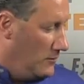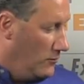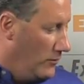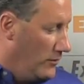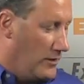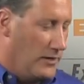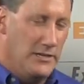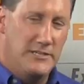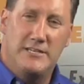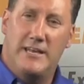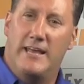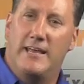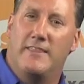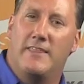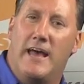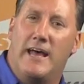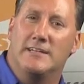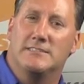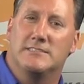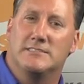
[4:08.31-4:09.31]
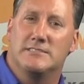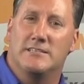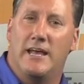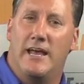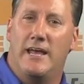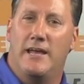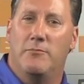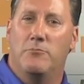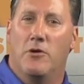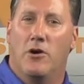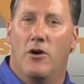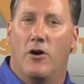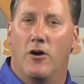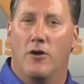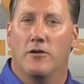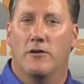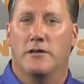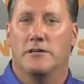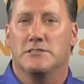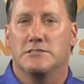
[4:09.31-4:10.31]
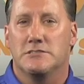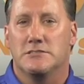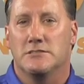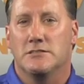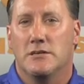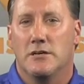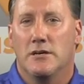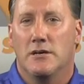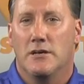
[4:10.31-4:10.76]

We're going to take that same harness,